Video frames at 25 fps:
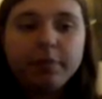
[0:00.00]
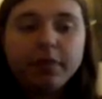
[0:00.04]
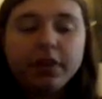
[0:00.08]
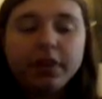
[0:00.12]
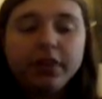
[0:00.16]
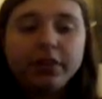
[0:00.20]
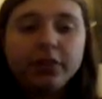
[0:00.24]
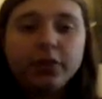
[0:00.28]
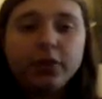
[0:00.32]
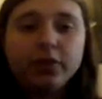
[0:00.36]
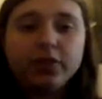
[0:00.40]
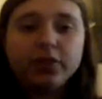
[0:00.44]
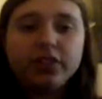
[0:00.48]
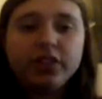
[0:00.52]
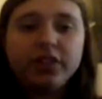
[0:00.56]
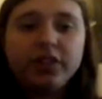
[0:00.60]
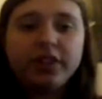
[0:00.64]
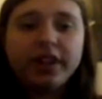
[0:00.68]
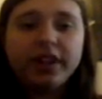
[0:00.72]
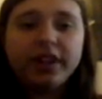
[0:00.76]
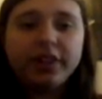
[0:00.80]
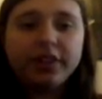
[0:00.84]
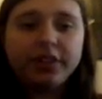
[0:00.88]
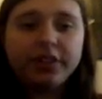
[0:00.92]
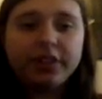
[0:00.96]
of course, you
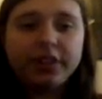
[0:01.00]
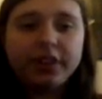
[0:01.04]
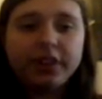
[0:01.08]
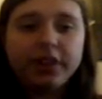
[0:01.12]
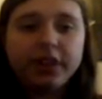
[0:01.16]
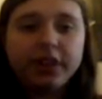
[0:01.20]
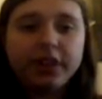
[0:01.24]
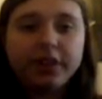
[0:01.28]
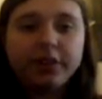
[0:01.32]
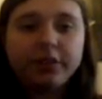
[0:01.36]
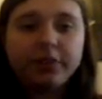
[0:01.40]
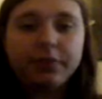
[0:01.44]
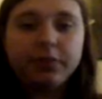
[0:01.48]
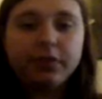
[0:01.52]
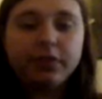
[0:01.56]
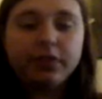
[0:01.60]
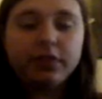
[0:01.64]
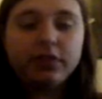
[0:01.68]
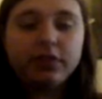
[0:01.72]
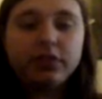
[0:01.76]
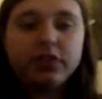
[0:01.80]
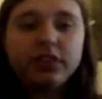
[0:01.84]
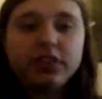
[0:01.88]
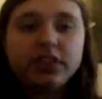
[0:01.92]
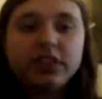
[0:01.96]
know, like the
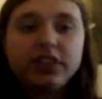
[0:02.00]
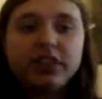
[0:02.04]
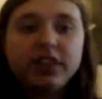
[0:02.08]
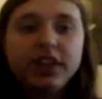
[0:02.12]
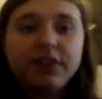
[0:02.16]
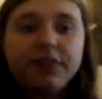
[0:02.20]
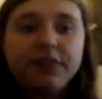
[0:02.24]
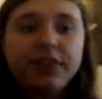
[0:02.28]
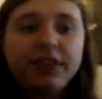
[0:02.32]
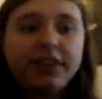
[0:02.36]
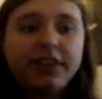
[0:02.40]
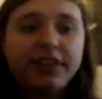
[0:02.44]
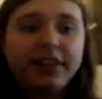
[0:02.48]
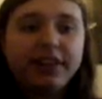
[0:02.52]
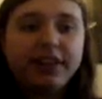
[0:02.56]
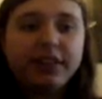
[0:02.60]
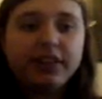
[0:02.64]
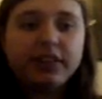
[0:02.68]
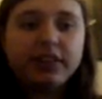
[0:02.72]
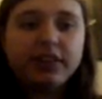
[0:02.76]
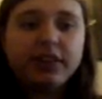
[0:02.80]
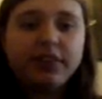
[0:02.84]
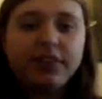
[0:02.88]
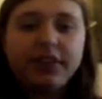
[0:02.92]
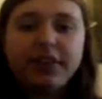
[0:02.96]

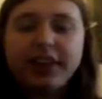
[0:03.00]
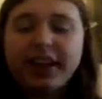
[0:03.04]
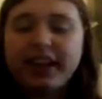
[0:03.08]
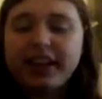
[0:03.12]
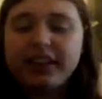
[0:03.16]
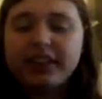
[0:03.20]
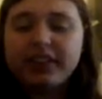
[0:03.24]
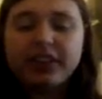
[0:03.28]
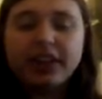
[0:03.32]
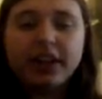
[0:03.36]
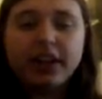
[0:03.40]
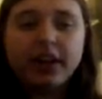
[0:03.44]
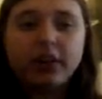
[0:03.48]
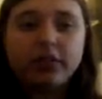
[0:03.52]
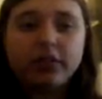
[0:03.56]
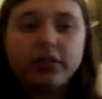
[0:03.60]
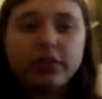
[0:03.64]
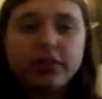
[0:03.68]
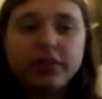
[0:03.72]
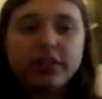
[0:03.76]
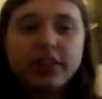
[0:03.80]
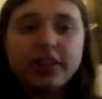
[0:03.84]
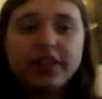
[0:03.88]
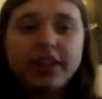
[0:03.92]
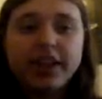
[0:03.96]
Stephen Lang's
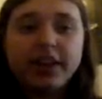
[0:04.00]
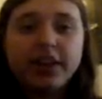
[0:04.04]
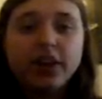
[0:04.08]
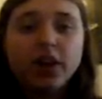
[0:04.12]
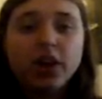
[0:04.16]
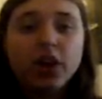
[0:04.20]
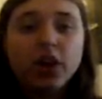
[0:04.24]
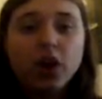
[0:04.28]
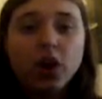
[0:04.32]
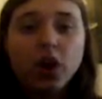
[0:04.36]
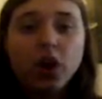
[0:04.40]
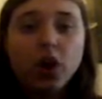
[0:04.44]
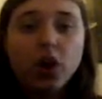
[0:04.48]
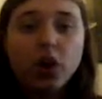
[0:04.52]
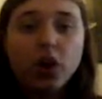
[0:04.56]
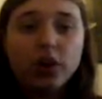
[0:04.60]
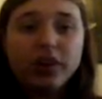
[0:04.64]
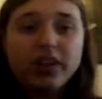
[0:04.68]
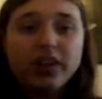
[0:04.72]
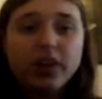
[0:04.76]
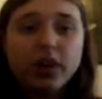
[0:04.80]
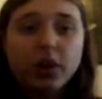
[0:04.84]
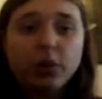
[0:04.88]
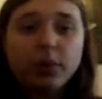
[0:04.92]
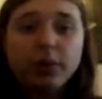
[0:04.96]
character said that, oh,
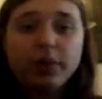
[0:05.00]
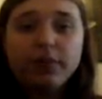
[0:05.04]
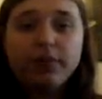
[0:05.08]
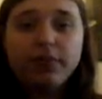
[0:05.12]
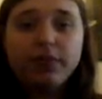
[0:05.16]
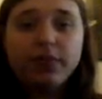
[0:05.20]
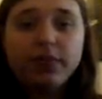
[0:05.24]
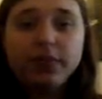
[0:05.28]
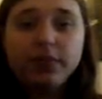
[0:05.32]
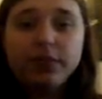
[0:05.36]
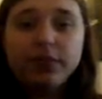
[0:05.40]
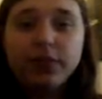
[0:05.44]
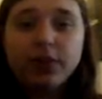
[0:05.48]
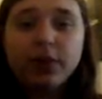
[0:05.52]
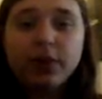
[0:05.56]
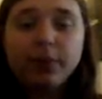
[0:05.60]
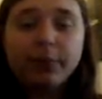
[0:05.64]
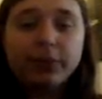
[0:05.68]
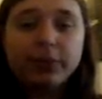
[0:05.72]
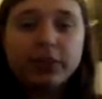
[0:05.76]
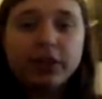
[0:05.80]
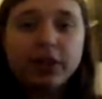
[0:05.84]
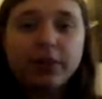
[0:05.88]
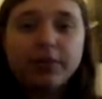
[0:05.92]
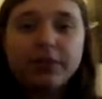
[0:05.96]
you know, if you
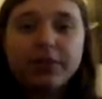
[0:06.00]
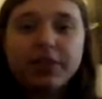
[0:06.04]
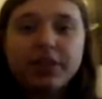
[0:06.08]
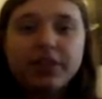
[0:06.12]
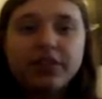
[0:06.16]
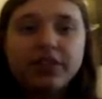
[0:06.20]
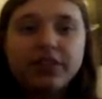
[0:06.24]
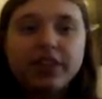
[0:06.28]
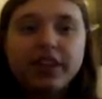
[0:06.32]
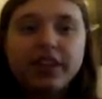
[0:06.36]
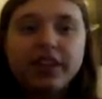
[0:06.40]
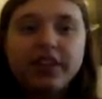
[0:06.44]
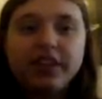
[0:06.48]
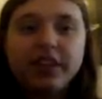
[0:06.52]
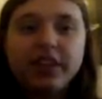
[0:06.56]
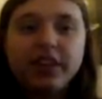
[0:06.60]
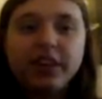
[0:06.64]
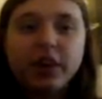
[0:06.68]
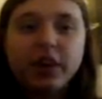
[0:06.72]
help us out with this, then, you